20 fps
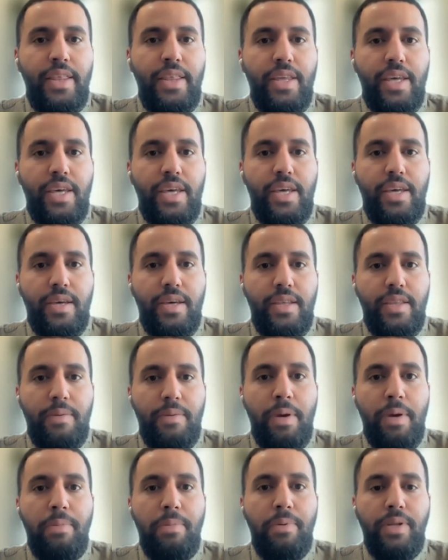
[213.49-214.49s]
the
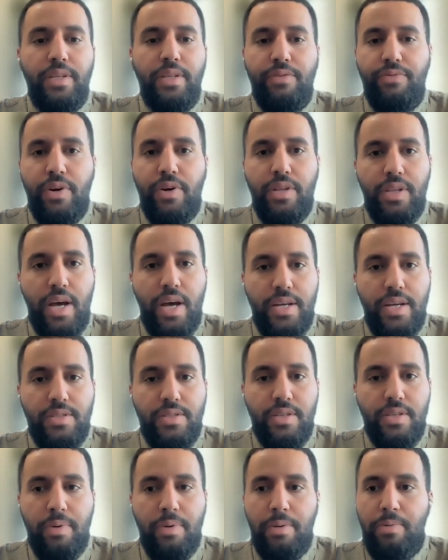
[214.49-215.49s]
people at the front
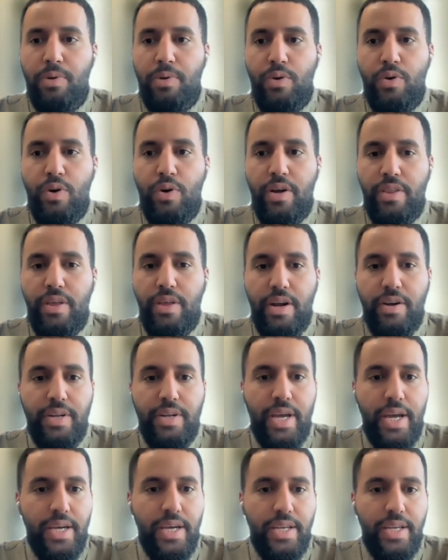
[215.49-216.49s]
lines, the people who are there
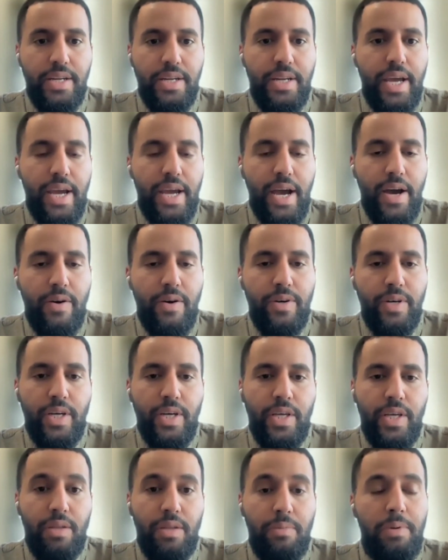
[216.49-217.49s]
day in and day out,
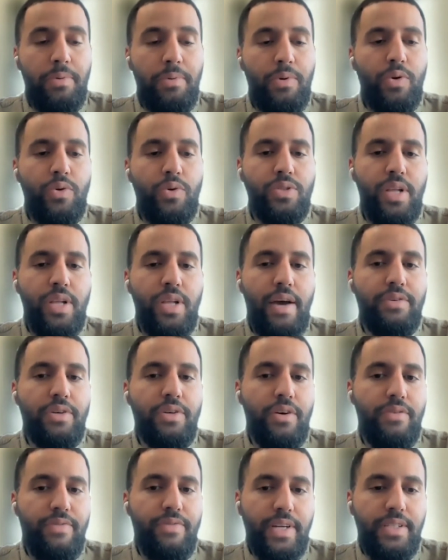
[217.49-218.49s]
the people whose lives
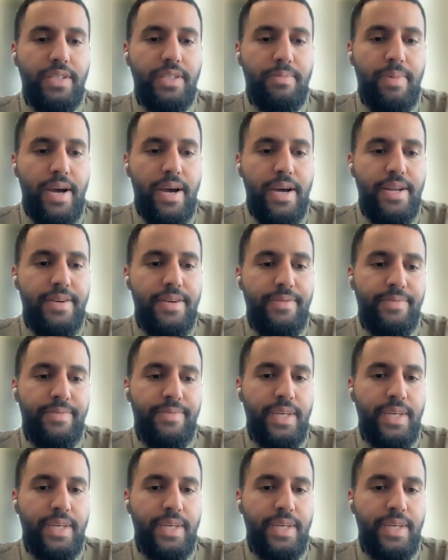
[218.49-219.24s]
are affected by it.